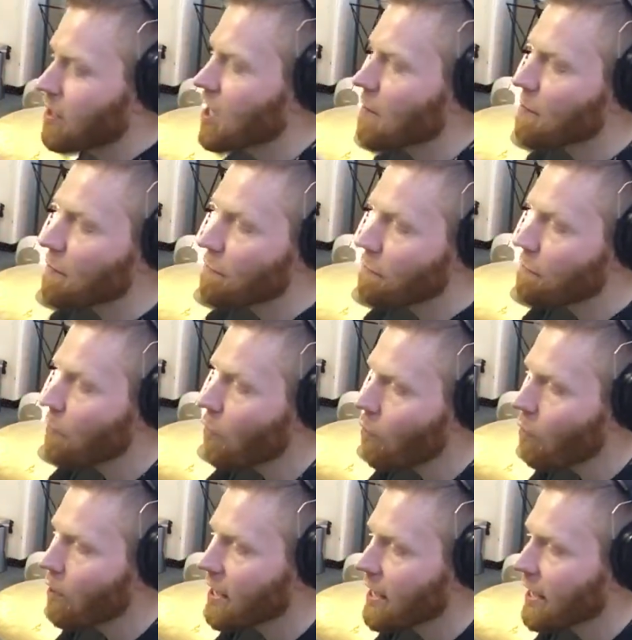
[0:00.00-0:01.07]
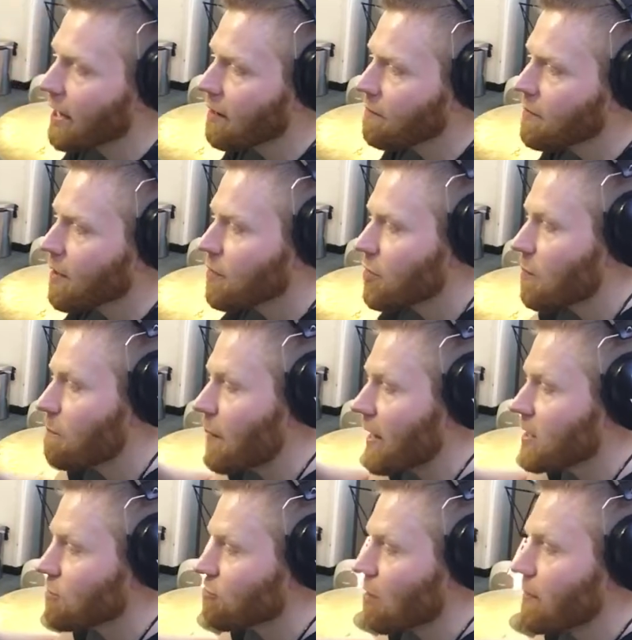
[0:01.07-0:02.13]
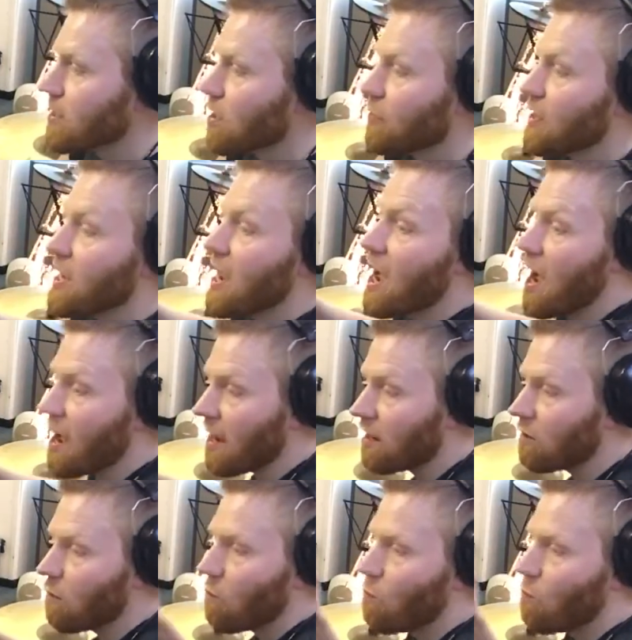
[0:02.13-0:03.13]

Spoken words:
Number 4 here, the bass drum is on the A,